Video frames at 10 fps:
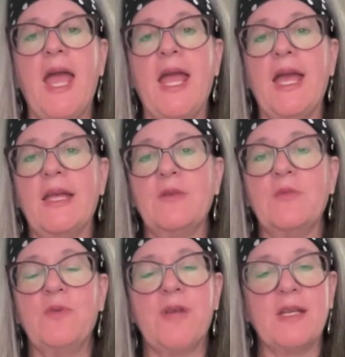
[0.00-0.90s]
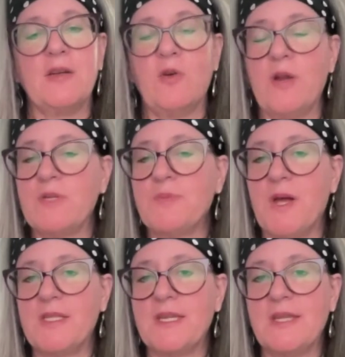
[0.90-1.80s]
And we've gotten great
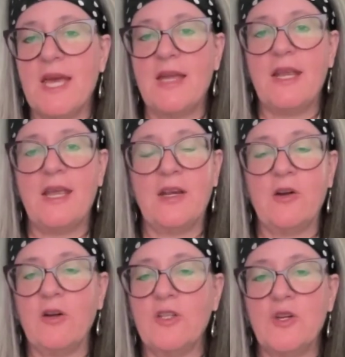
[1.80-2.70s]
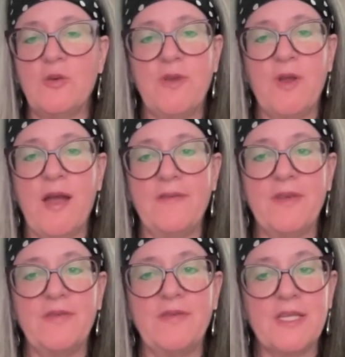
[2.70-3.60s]
response to that. Encourage you if you have
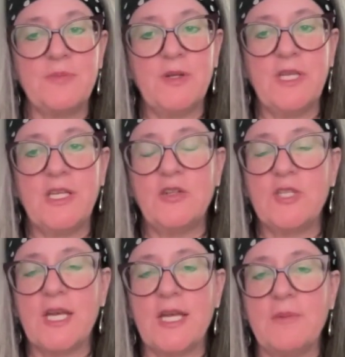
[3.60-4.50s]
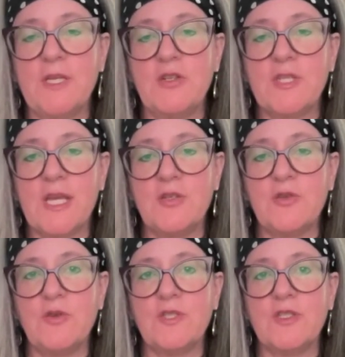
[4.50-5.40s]
the flexibility in your time and your
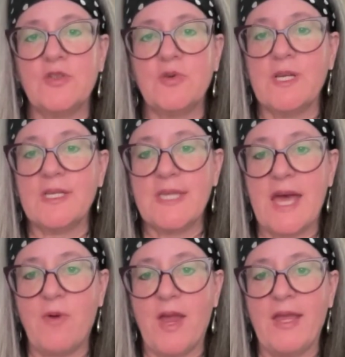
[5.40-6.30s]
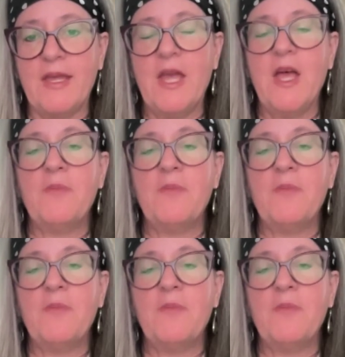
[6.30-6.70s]
schedule to join us that way.